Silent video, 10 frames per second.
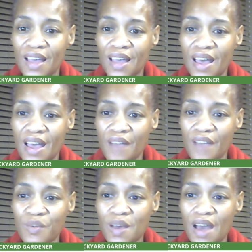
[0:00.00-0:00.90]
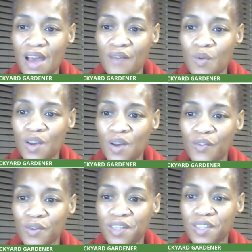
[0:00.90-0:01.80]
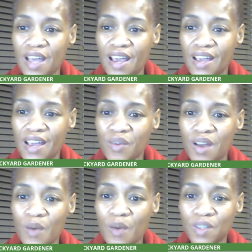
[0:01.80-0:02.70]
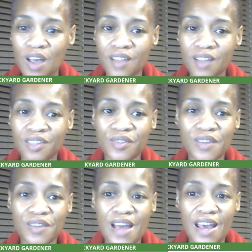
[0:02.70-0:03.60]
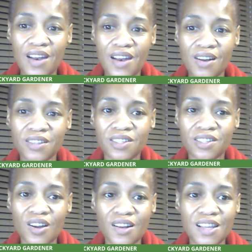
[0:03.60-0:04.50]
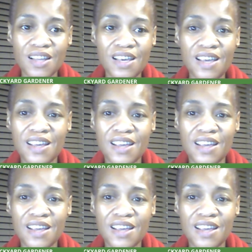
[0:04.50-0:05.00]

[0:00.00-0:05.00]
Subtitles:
everyone have a wonderful day. Green, I will talk to you later, certainly.